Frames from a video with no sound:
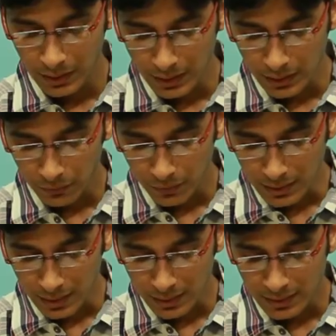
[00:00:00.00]
let us
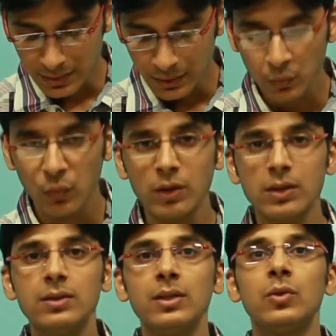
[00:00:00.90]
first understand what
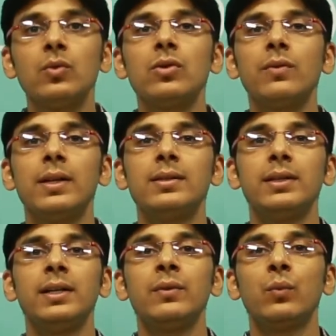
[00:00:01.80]
is the use of
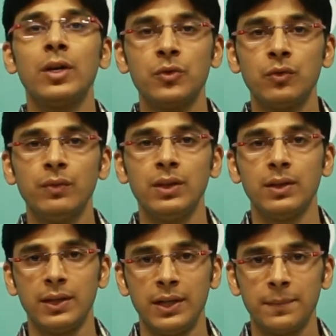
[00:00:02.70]
LCD and why should we
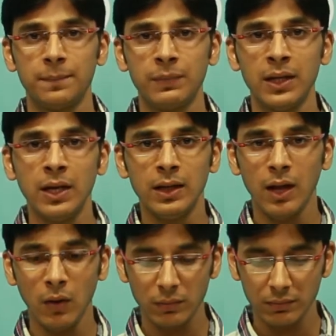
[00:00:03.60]
learn it.
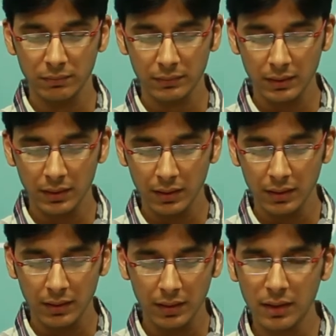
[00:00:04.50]
Now the
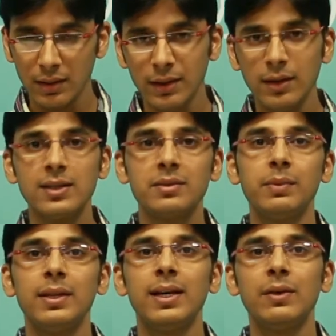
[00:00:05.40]
earlier
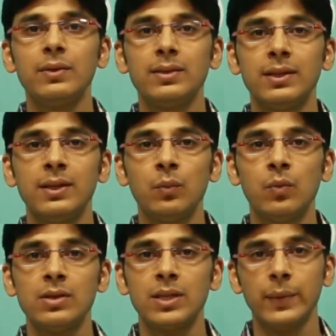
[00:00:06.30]
display that we seen
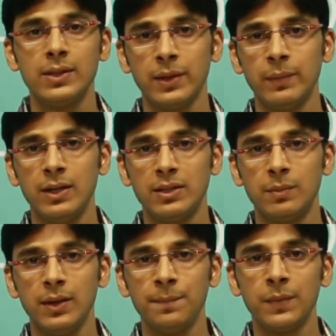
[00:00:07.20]
was 7-segment
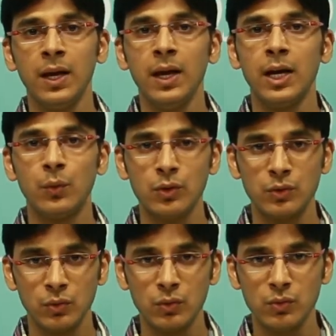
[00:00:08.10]
display. It
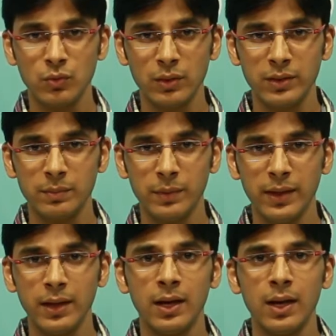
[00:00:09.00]
was used to display